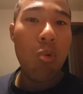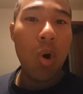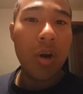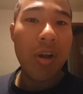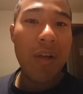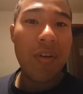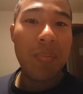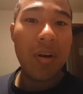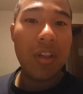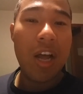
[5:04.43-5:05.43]
Warcraft on
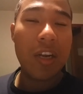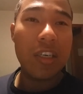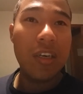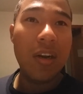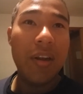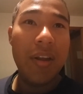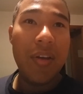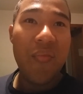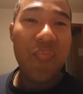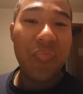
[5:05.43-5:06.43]
Port Locker
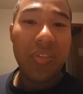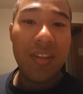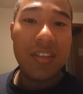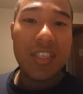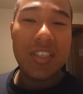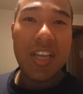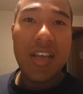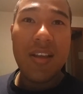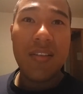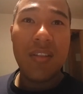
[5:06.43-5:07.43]
to
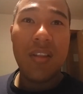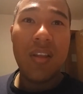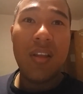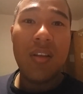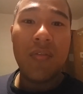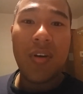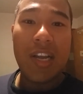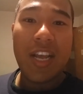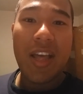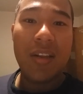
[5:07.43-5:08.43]
see
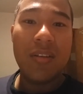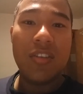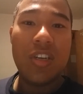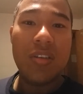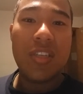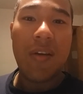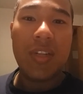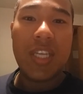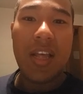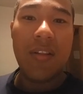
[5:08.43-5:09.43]
Friday on June
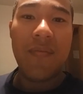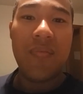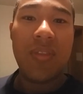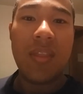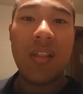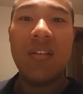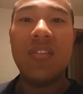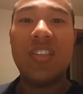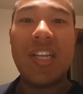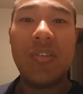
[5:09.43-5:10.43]
17th,
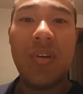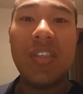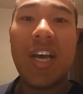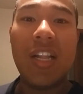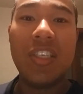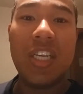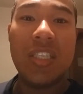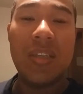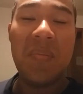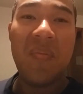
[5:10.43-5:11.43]
Central
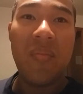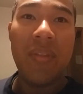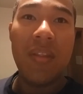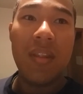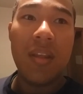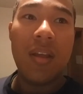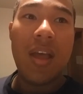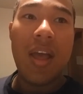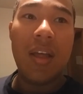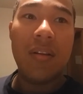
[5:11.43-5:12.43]
Intelligence,
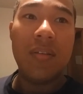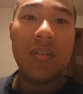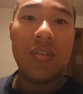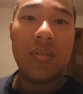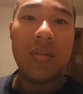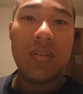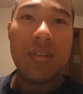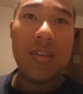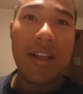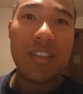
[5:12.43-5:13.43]
and
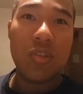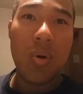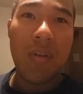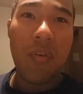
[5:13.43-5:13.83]
next